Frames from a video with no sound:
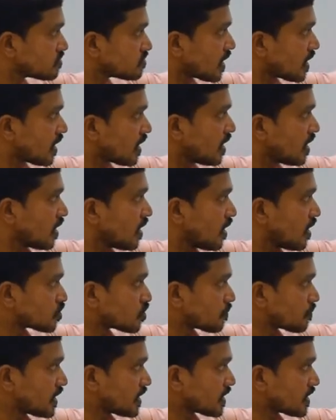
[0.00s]
the
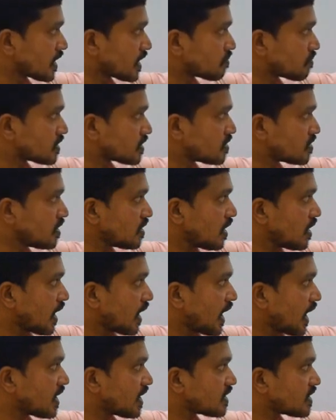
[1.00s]
supinator muscle
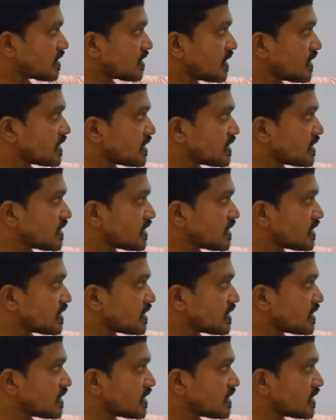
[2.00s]
and